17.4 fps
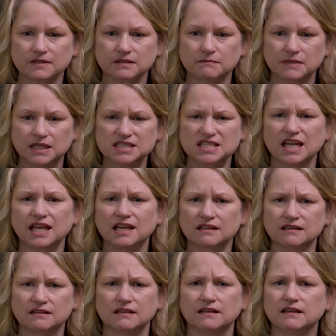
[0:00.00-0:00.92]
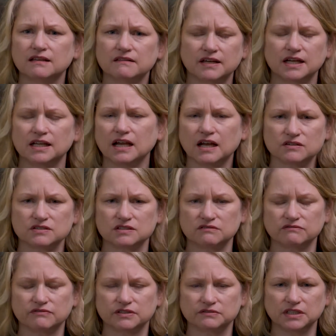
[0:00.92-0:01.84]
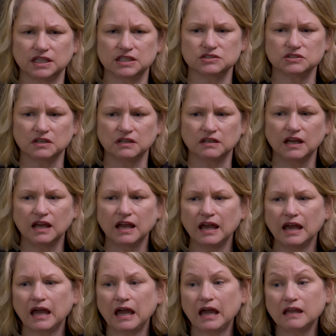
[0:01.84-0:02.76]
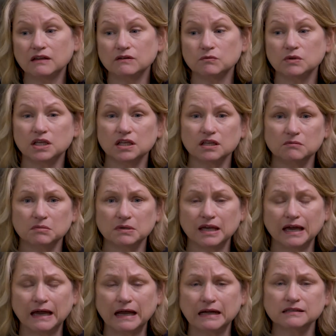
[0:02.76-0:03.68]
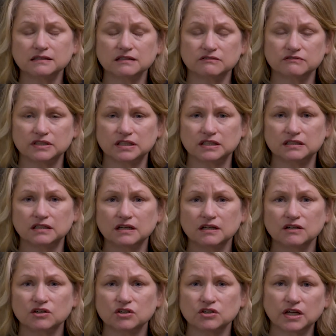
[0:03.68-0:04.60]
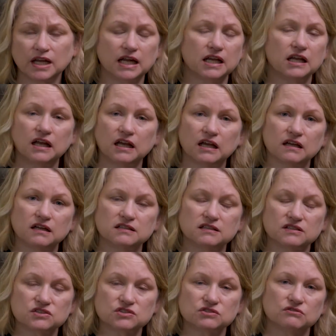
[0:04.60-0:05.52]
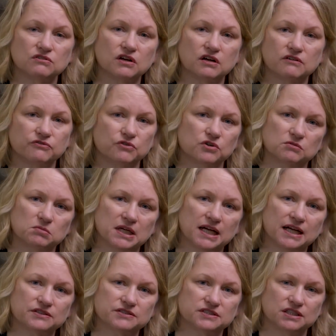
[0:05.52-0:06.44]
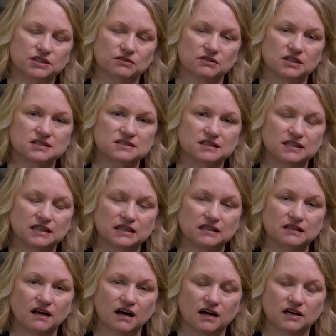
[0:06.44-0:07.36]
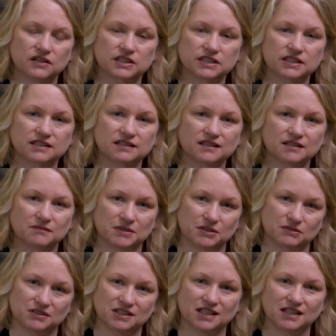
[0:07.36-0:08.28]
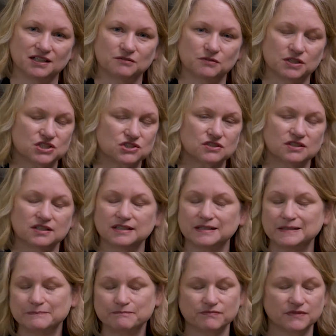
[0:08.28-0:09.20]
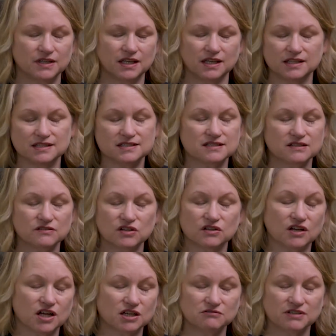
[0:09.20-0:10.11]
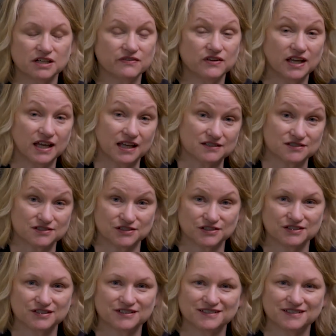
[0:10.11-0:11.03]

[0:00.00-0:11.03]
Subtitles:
maintain that housing foundation. And we can be active in creating additional affordable housing units in our community, which is in the long run the answer.